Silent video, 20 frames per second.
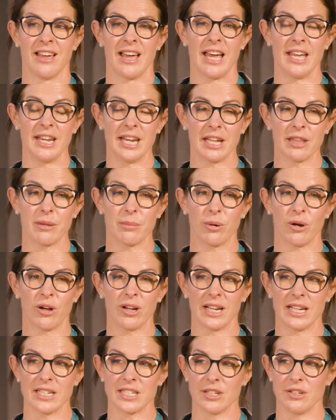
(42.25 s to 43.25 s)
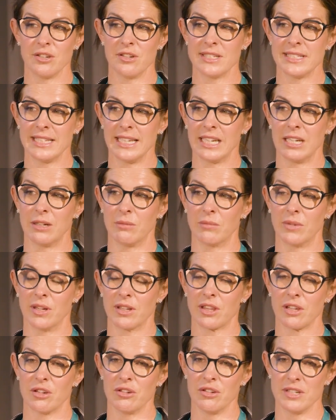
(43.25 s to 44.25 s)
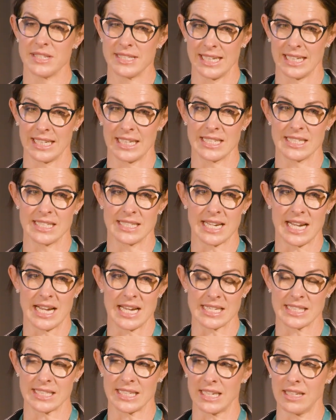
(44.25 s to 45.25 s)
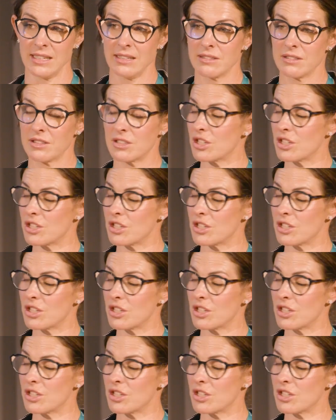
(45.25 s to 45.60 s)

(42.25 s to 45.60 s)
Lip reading: another product in New Zealand with New Zealand data